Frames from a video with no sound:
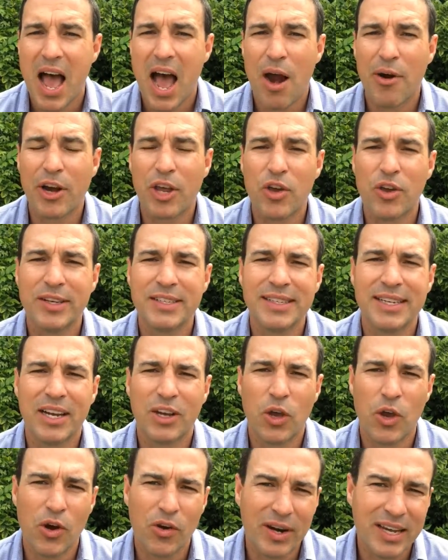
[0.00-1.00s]
are
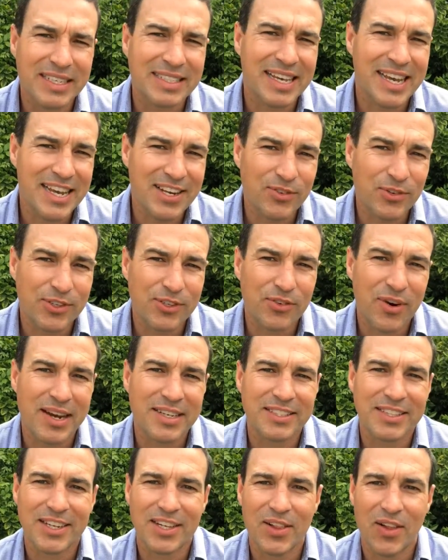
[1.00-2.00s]
occurring as interest
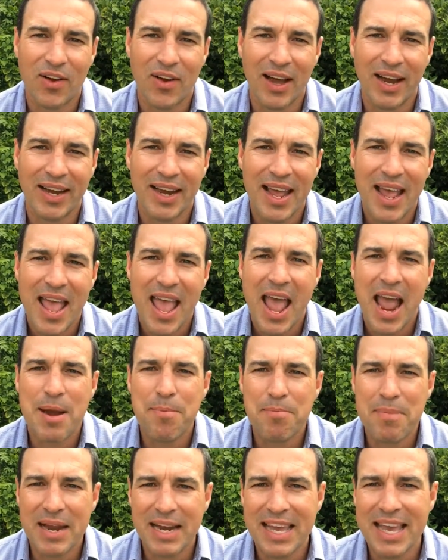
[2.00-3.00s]
rates decline
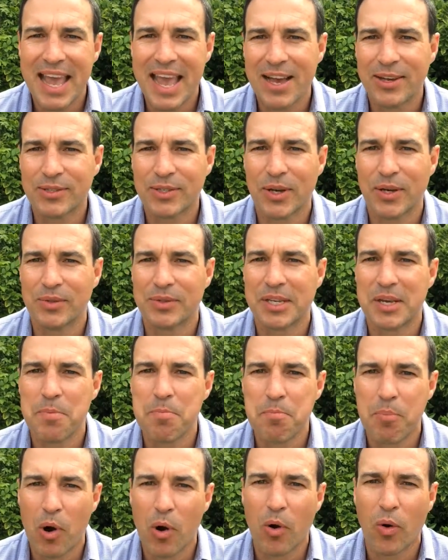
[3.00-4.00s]
and many households
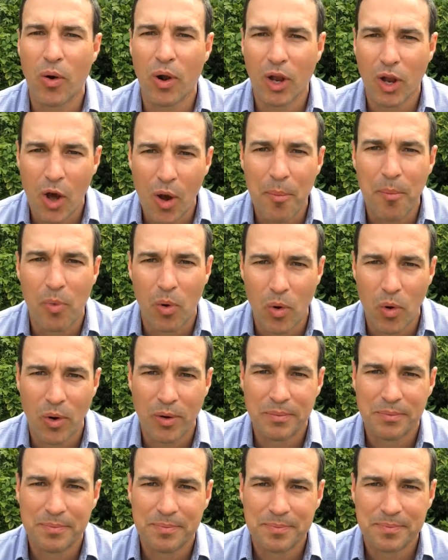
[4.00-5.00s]
can borrow a lot more.